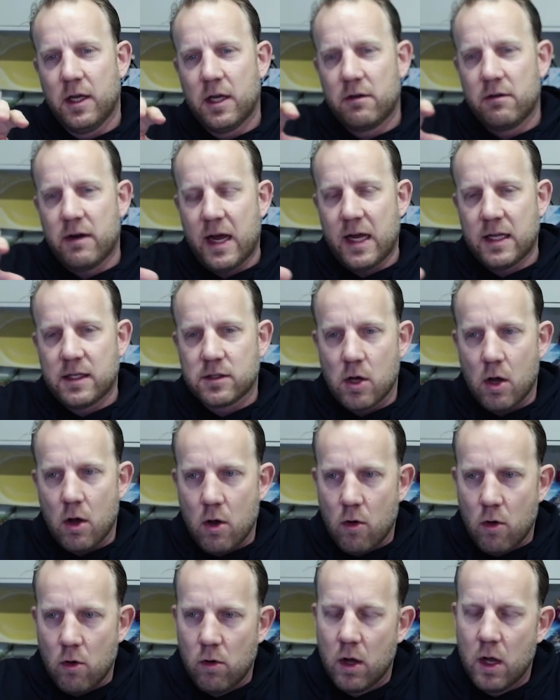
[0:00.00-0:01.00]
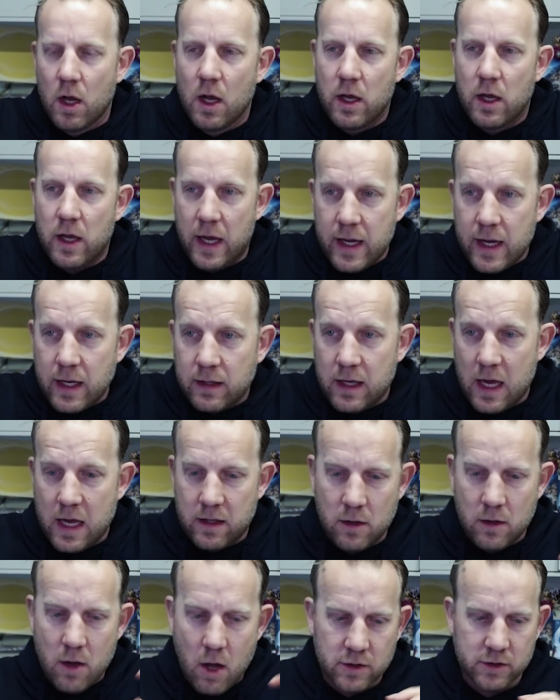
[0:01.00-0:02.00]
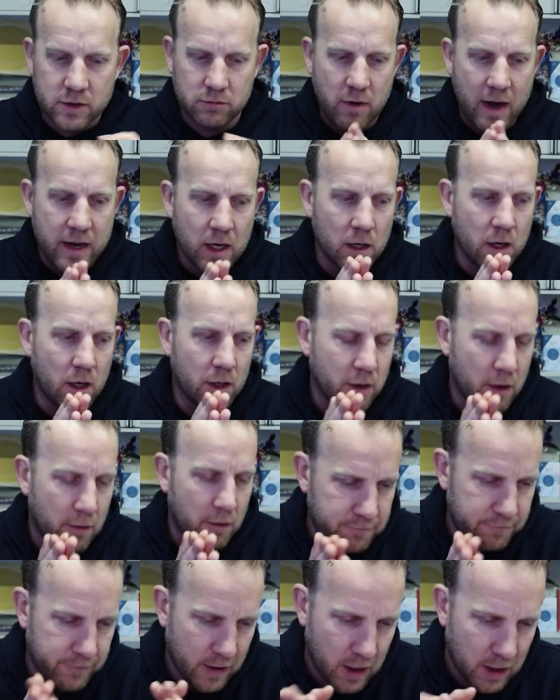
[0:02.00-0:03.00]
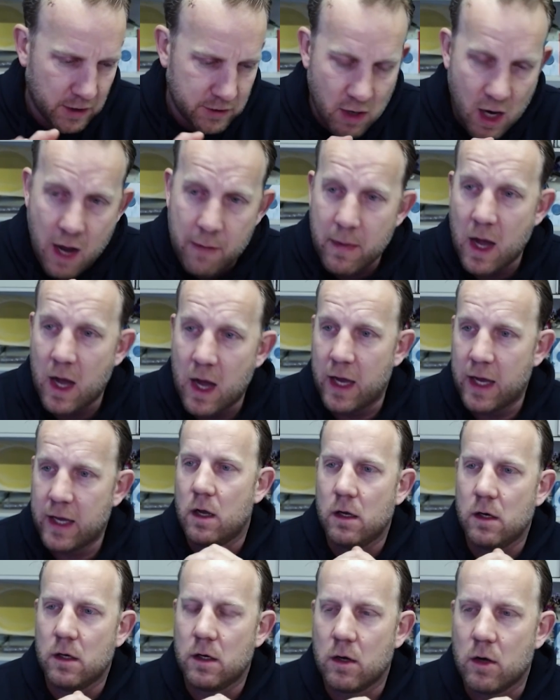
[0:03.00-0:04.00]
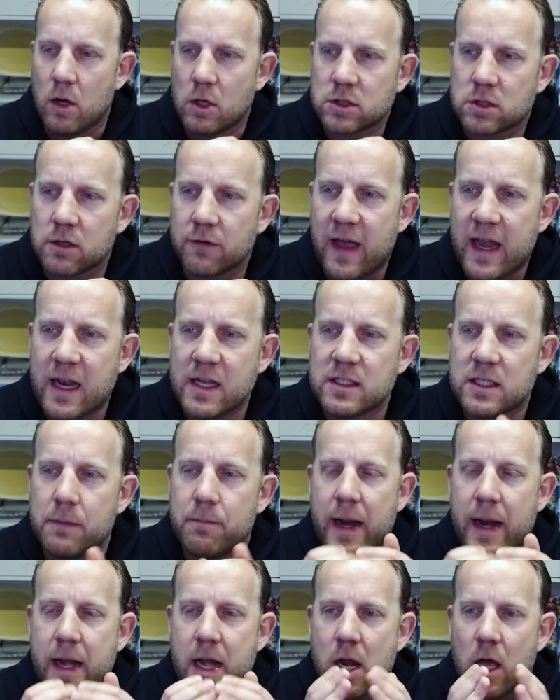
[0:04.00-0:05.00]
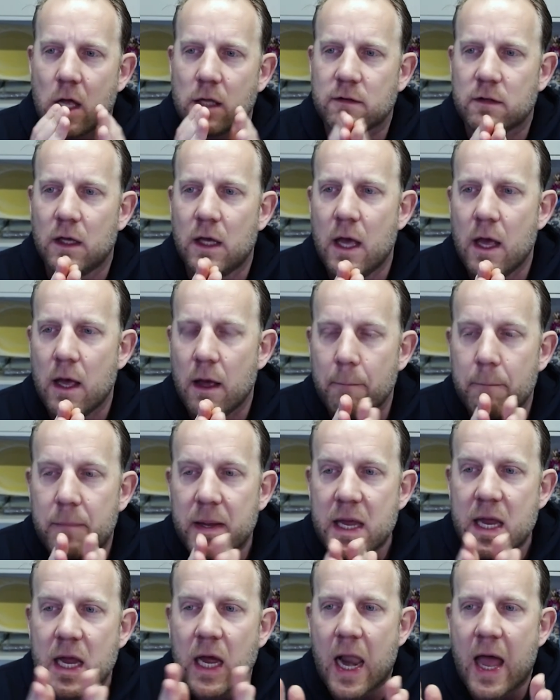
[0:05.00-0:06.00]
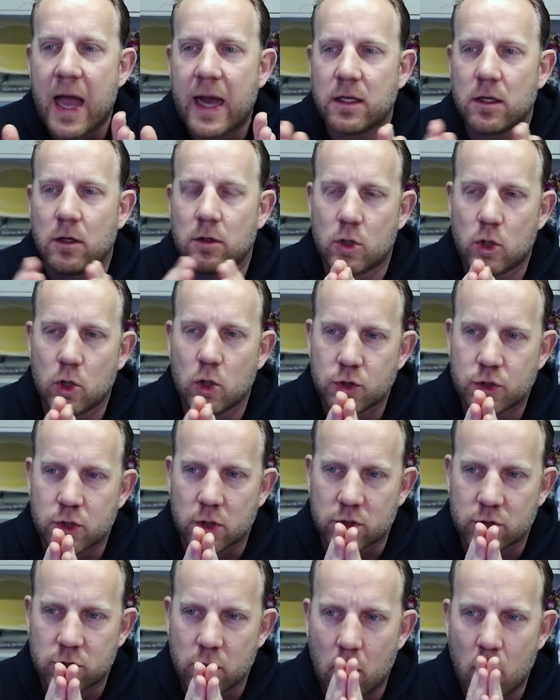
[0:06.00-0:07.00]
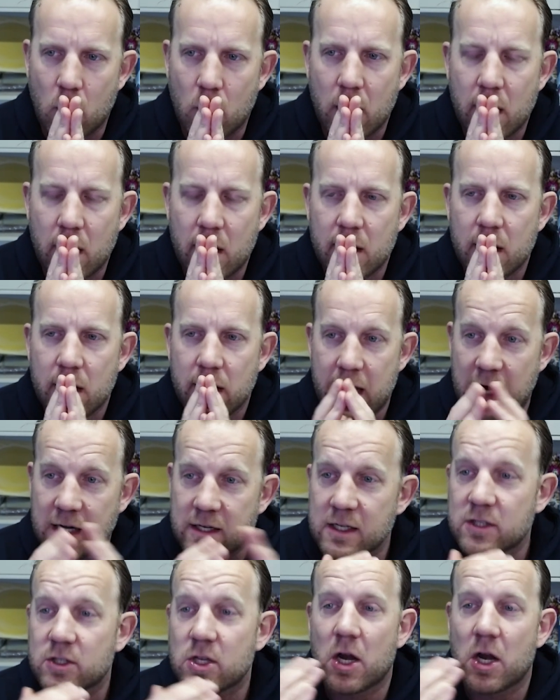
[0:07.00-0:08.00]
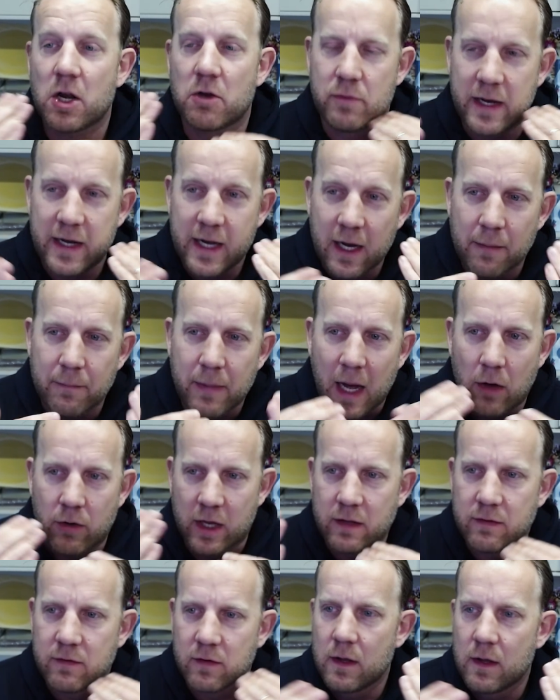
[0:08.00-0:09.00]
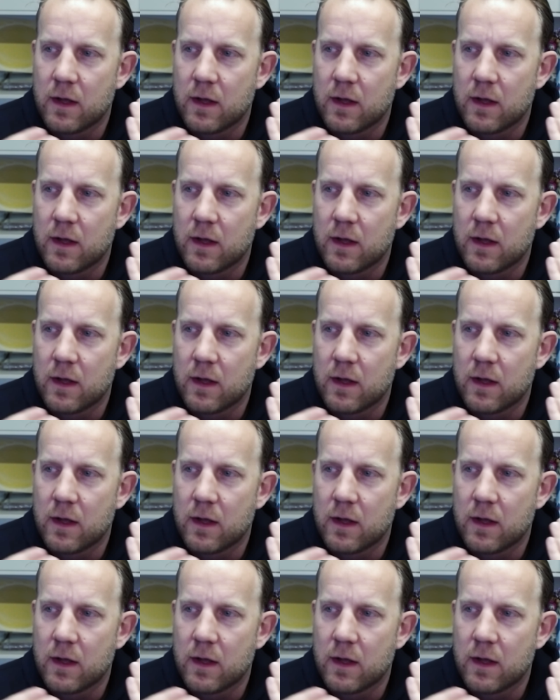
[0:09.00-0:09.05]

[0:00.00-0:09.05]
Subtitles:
right? So it caused quite a lot of drama and loss of energy by not being aligned on culture. So I actually started reading about it